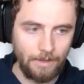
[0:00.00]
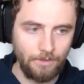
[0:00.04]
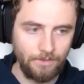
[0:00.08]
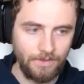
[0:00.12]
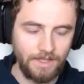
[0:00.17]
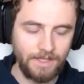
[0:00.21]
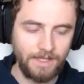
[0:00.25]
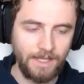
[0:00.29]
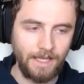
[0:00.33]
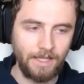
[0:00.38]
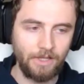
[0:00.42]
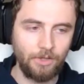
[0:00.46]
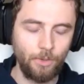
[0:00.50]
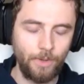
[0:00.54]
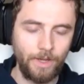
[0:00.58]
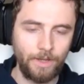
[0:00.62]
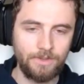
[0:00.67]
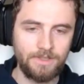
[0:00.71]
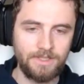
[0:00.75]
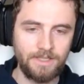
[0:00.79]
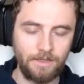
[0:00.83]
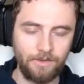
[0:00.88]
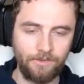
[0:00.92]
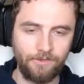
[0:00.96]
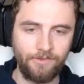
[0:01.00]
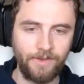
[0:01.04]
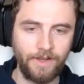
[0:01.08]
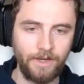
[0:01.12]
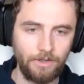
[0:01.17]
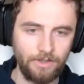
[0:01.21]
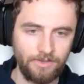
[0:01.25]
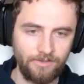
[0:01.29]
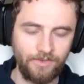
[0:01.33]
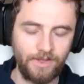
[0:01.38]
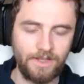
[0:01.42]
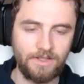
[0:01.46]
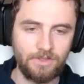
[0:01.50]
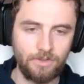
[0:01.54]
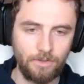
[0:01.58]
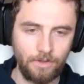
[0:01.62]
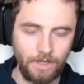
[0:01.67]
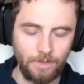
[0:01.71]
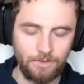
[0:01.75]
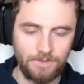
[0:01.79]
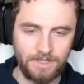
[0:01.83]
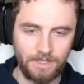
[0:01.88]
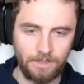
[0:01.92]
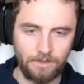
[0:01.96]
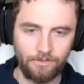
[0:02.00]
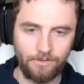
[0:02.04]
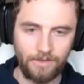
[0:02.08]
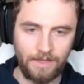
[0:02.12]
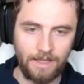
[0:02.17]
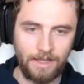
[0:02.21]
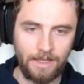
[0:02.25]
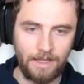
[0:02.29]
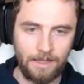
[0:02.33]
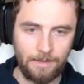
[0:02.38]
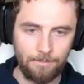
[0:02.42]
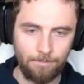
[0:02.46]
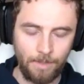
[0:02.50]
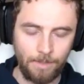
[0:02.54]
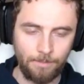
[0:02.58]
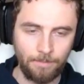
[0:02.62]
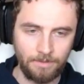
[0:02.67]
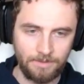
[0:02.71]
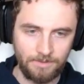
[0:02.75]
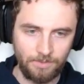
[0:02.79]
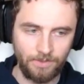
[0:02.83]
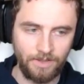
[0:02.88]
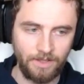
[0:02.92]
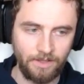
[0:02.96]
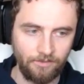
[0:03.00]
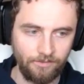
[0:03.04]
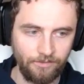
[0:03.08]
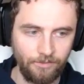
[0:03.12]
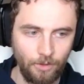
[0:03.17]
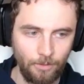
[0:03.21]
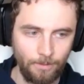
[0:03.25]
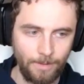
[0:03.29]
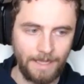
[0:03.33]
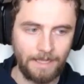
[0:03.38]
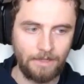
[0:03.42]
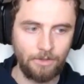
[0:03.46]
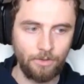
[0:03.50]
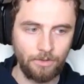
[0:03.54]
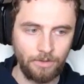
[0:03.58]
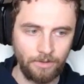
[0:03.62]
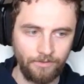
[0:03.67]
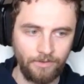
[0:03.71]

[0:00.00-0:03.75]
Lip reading: they can't go outside of fighter defense or outside of AA bubbles where they can fall back on.